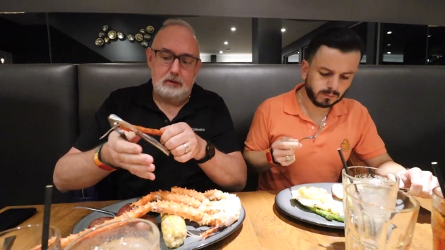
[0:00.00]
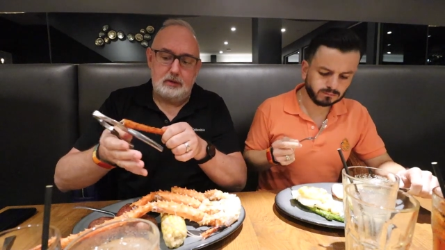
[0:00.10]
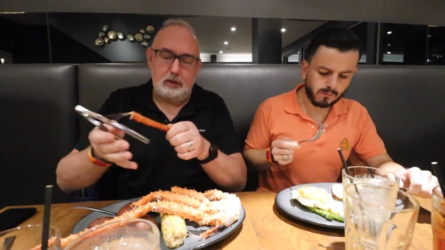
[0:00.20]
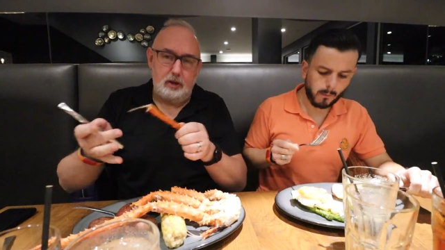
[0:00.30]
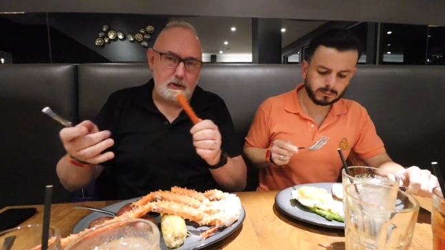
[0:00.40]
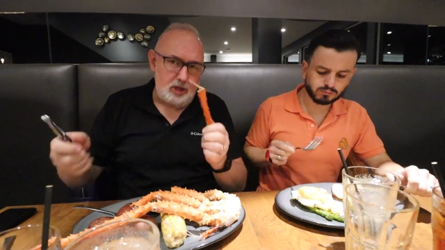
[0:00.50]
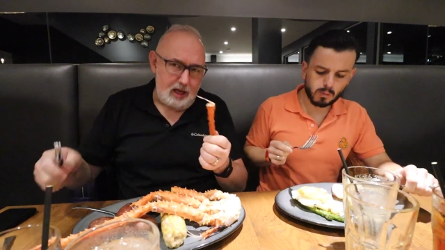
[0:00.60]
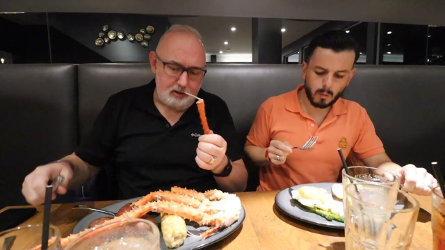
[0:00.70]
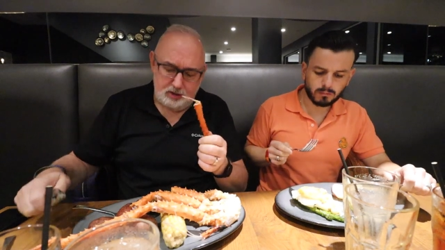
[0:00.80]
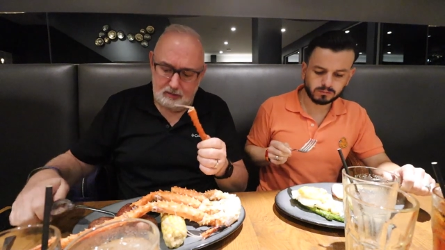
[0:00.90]
Speaker 1: It's a little
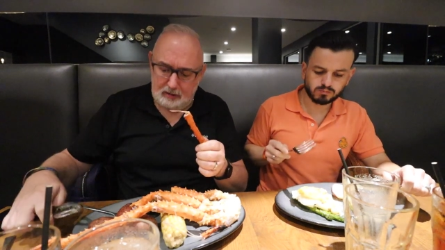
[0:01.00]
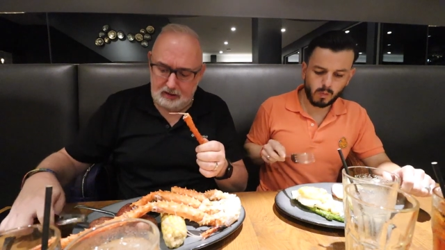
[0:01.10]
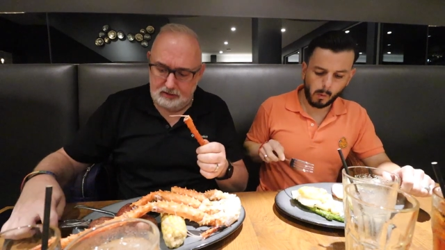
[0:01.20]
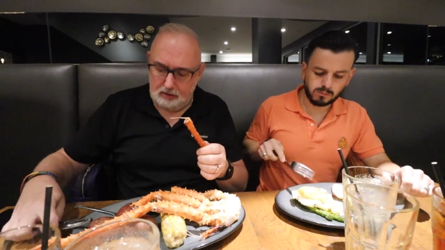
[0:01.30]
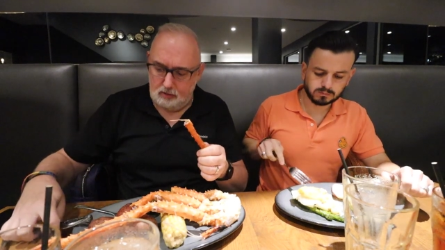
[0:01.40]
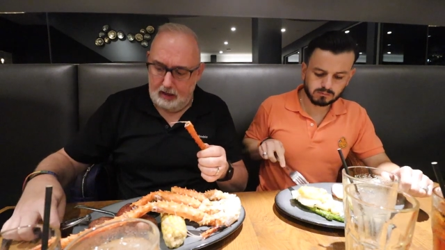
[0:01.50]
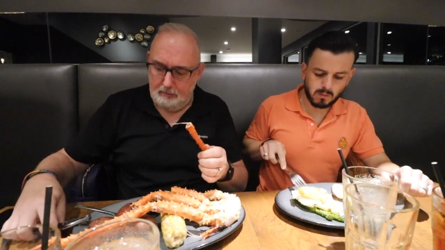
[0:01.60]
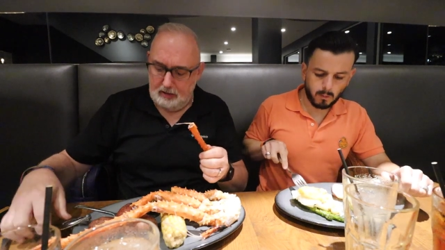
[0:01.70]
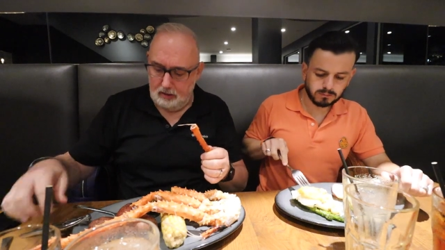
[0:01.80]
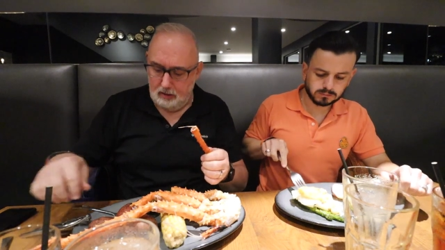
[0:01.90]
challenging because the
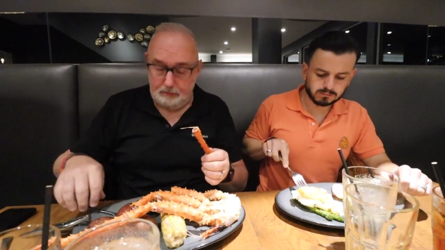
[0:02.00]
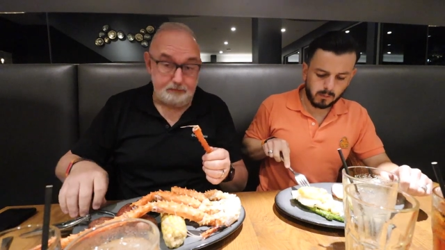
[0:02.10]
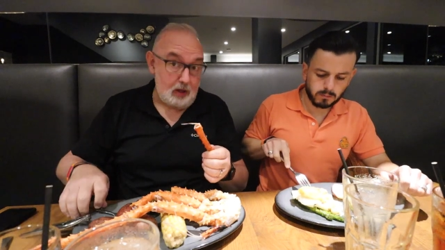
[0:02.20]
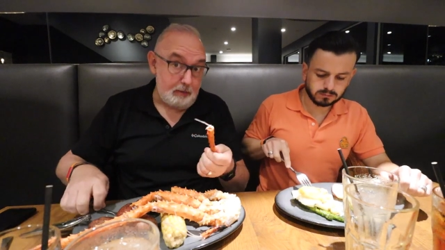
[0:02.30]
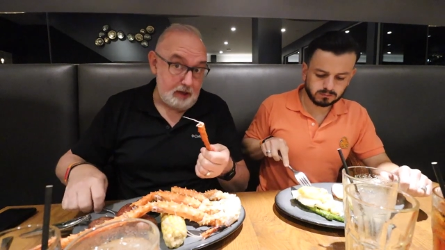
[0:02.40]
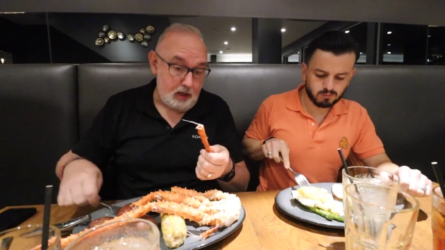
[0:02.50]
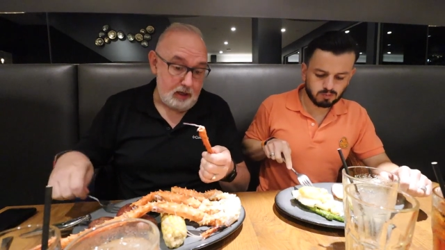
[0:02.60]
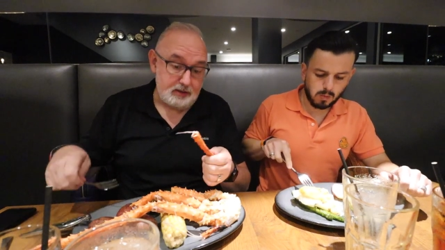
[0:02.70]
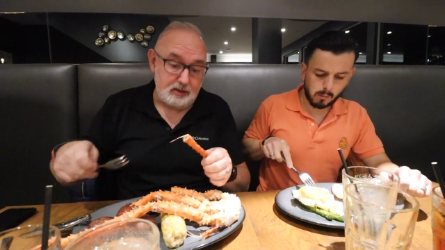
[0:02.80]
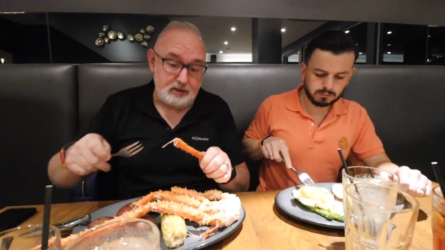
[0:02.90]
crab here, I'll be
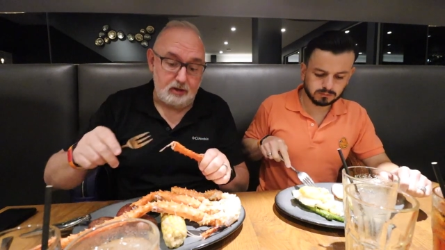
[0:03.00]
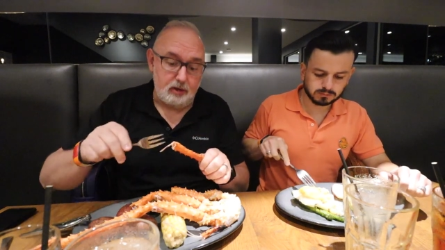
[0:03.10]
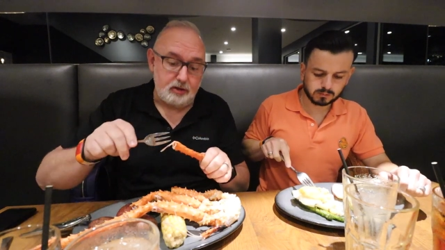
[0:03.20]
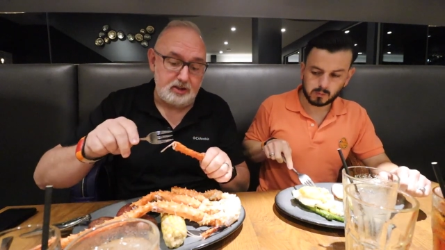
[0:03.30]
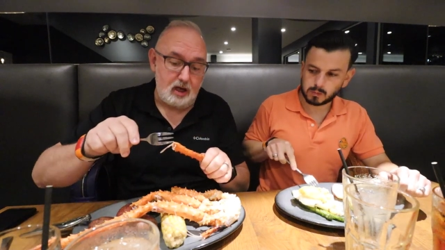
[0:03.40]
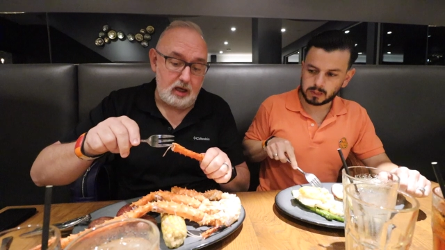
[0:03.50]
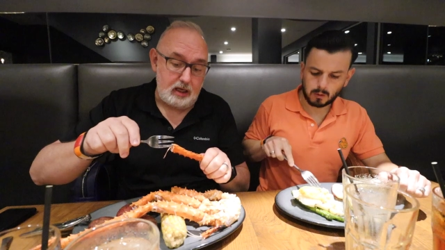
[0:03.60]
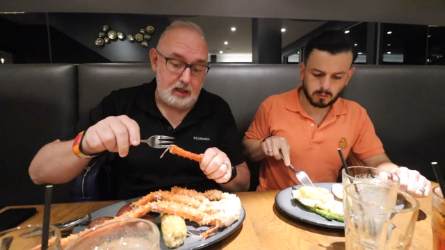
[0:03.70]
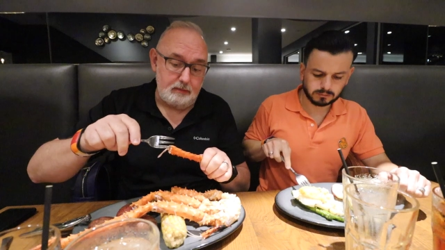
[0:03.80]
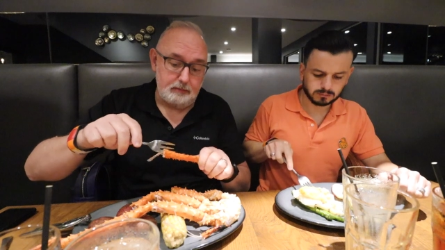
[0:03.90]
honest, is a little
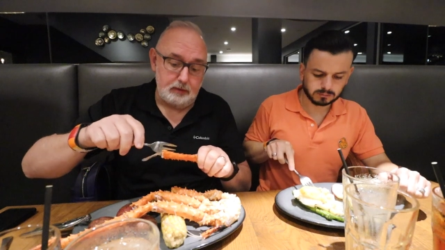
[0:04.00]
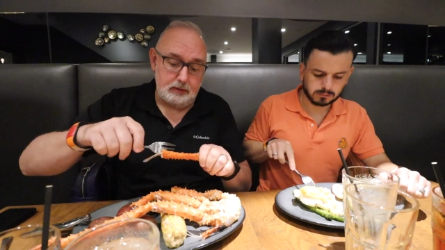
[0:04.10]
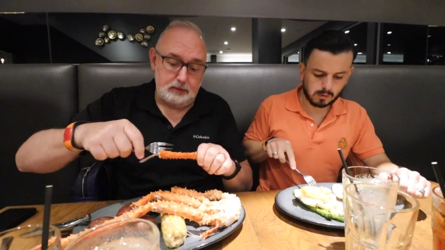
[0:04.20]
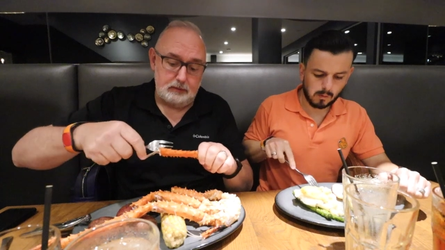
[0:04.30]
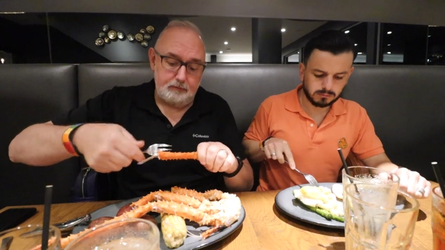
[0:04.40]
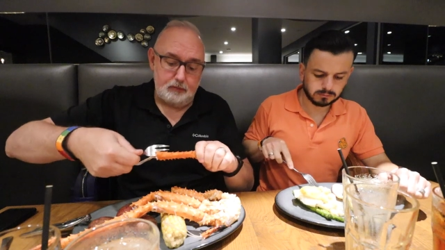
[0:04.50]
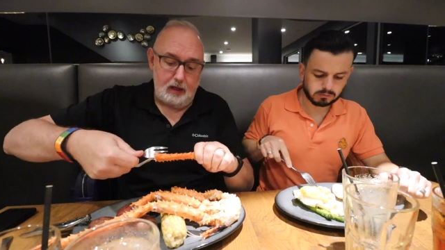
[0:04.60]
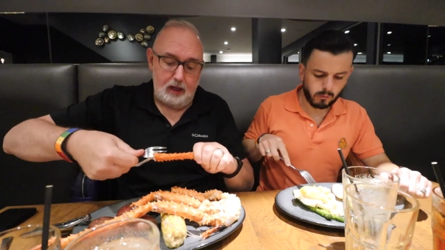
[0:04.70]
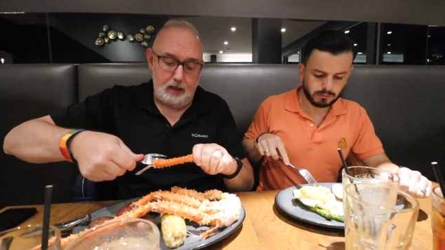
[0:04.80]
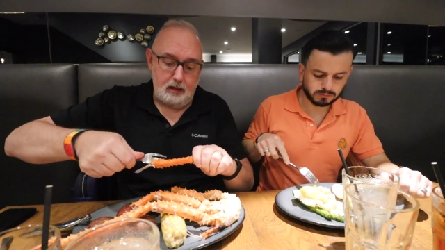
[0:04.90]
soggy,
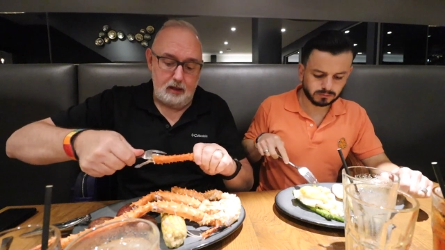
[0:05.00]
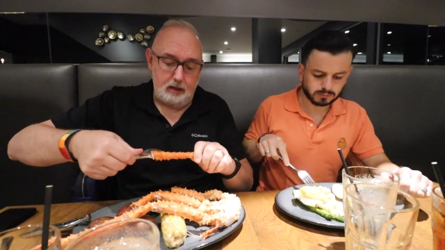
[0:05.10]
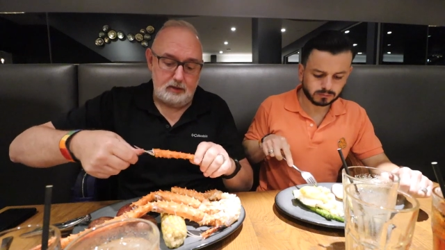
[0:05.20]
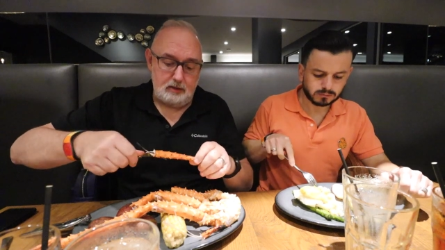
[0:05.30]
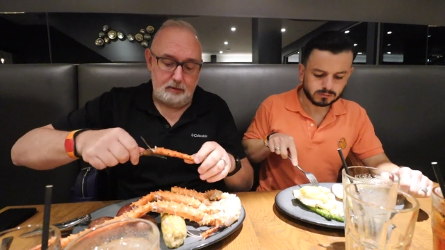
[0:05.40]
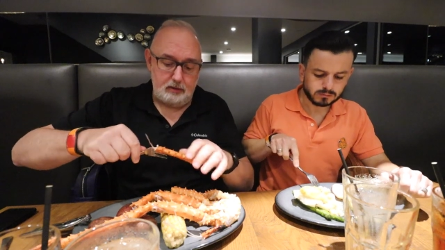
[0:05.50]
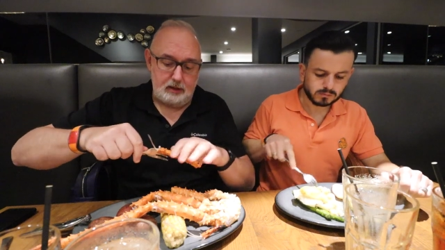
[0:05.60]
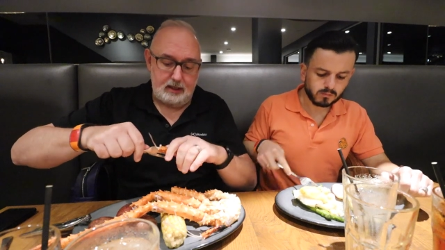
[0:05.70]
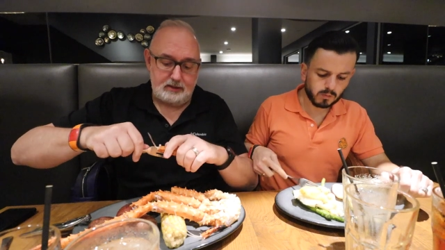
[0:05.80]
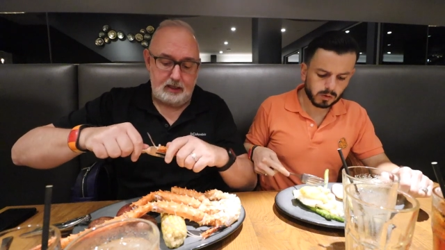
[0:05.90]
and uh, typically
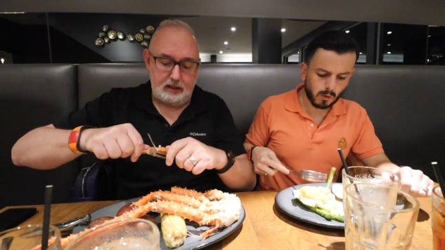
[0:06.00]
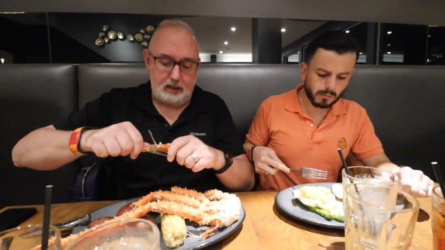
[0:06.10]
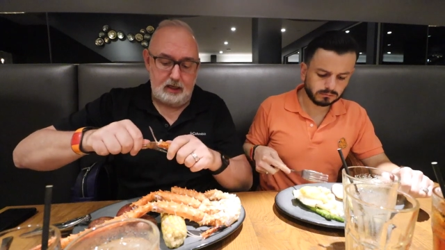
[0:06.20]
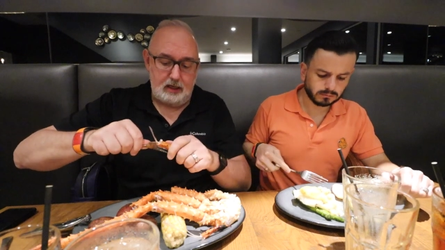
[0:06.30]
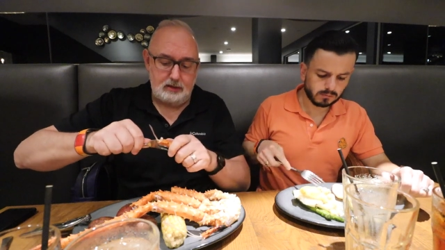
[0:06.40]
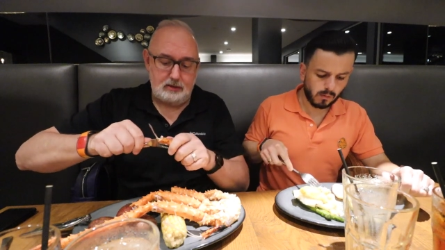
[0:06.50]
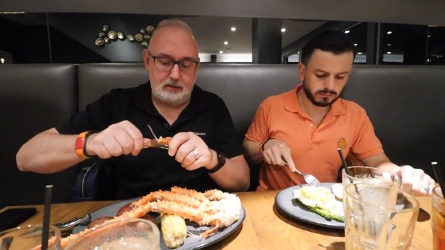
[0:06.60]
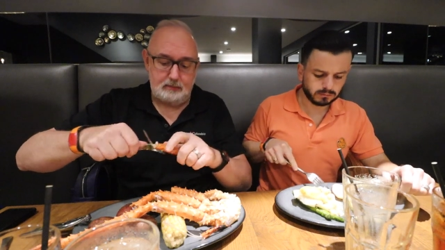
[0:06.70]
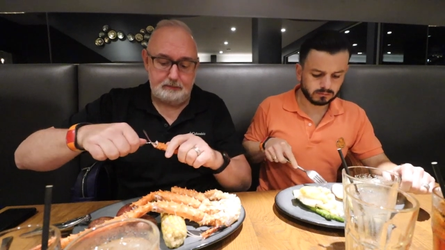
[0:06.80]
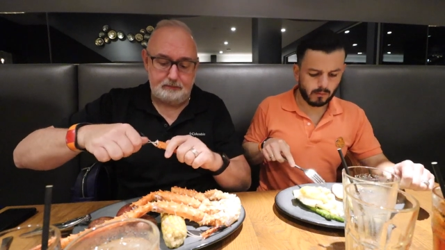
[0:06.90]
that's not the case.